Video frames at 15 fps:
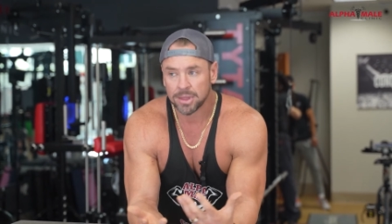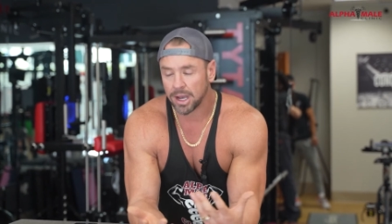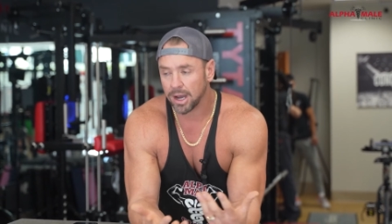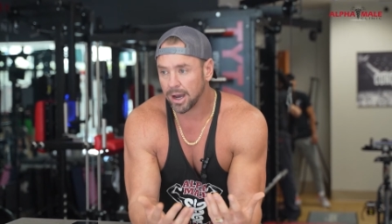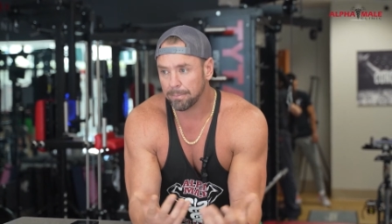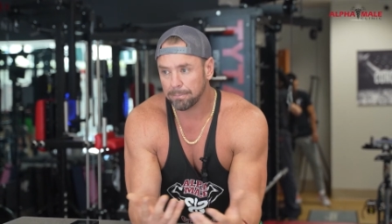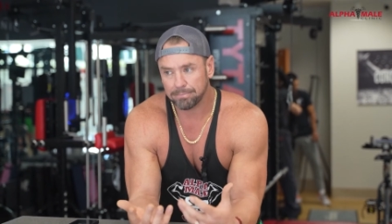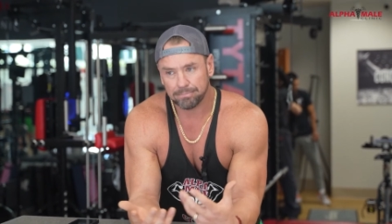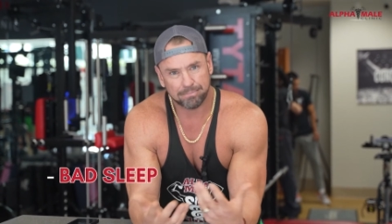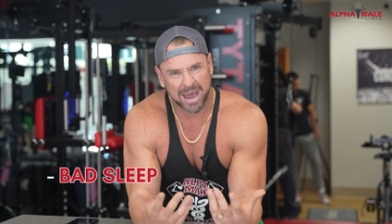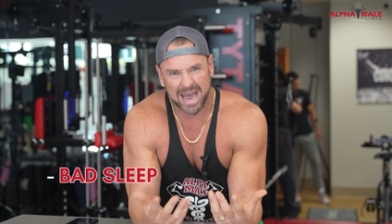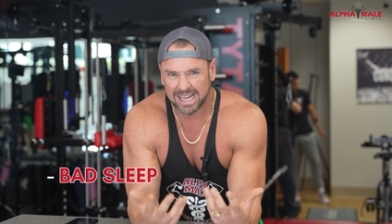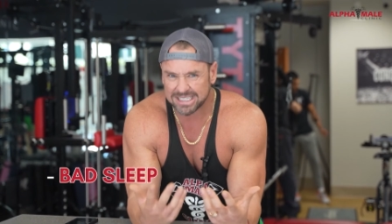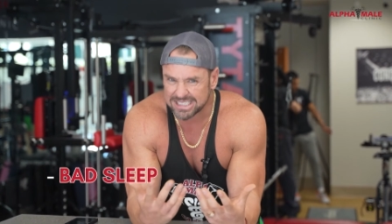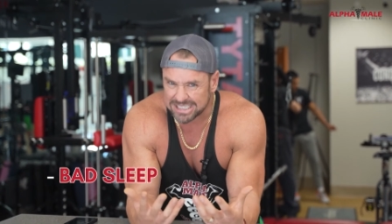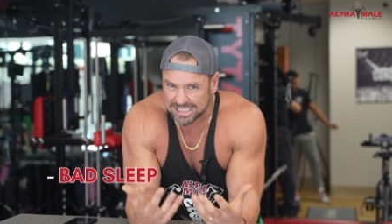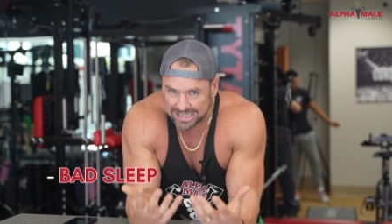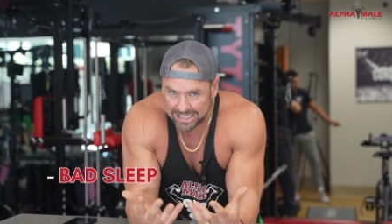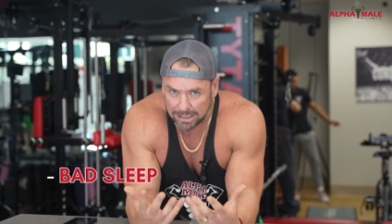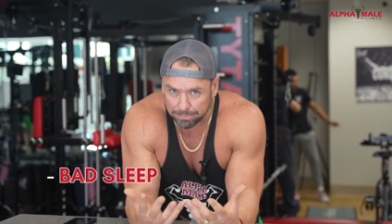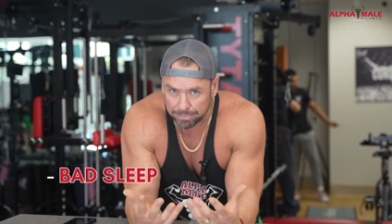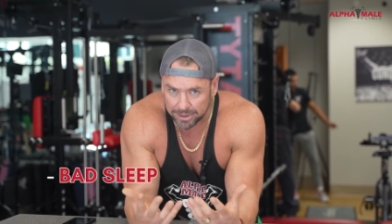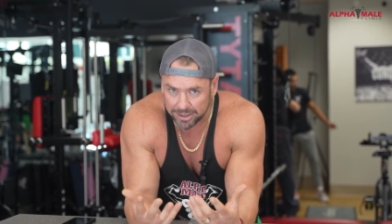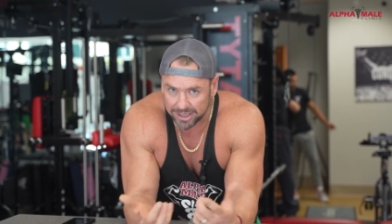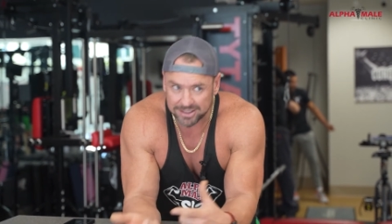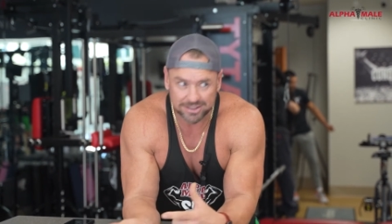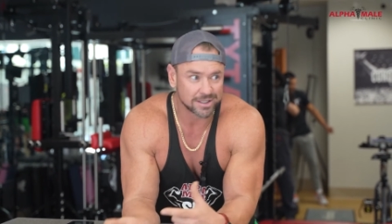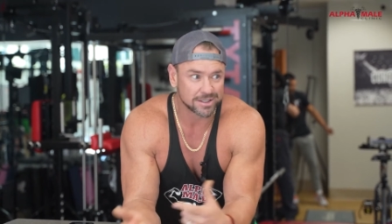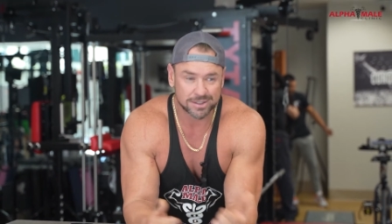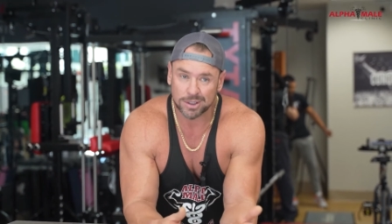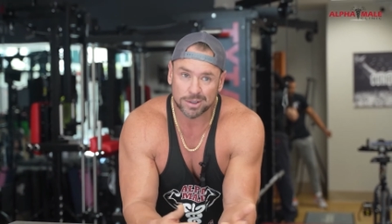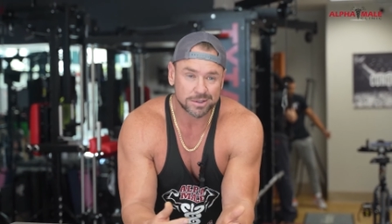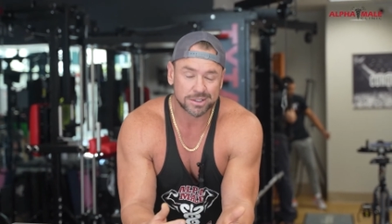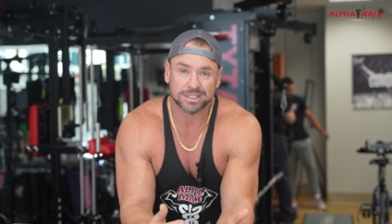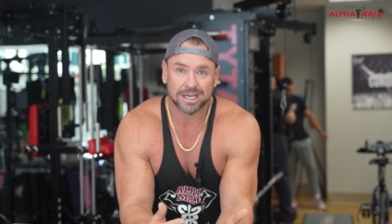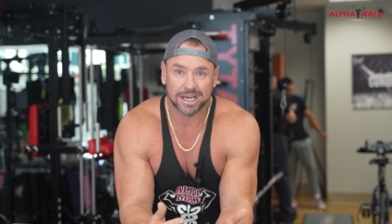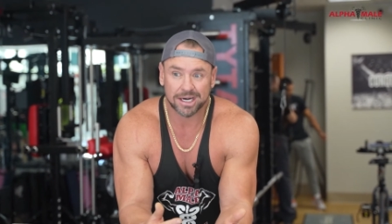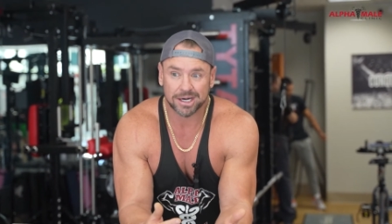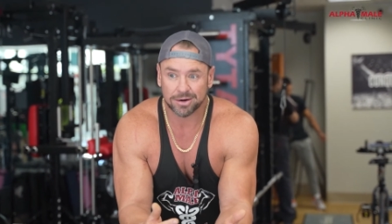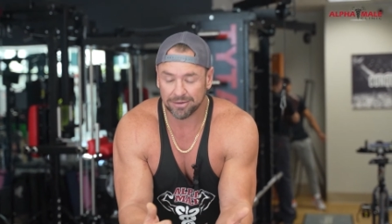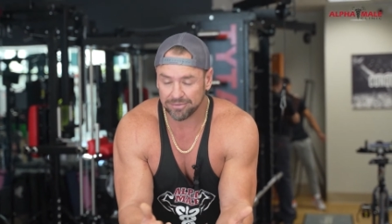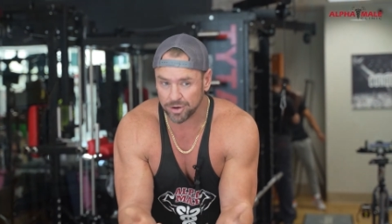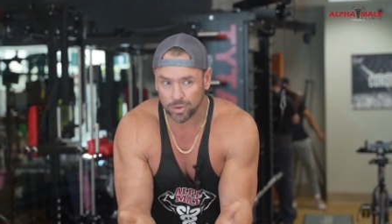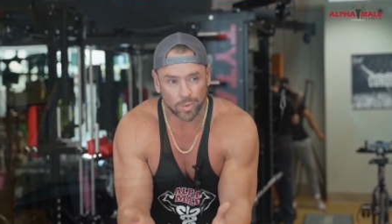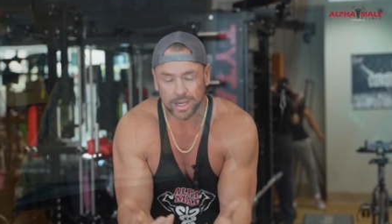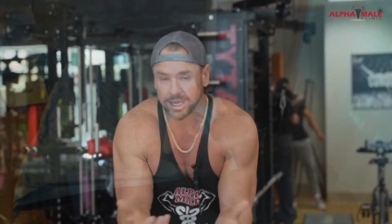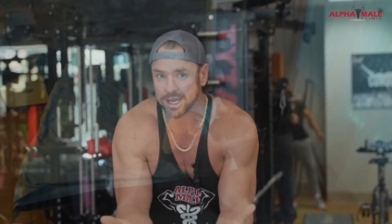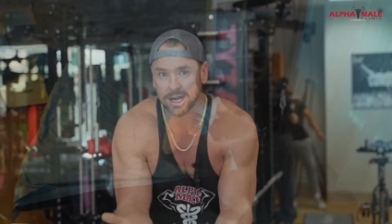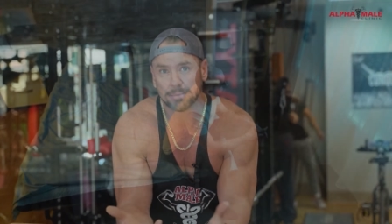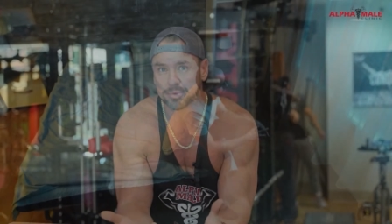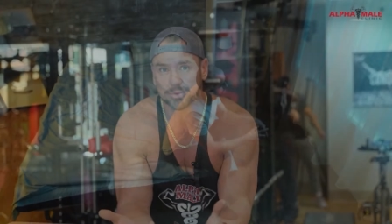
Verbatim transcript: Uh, bad sleep is associated, if you're waking up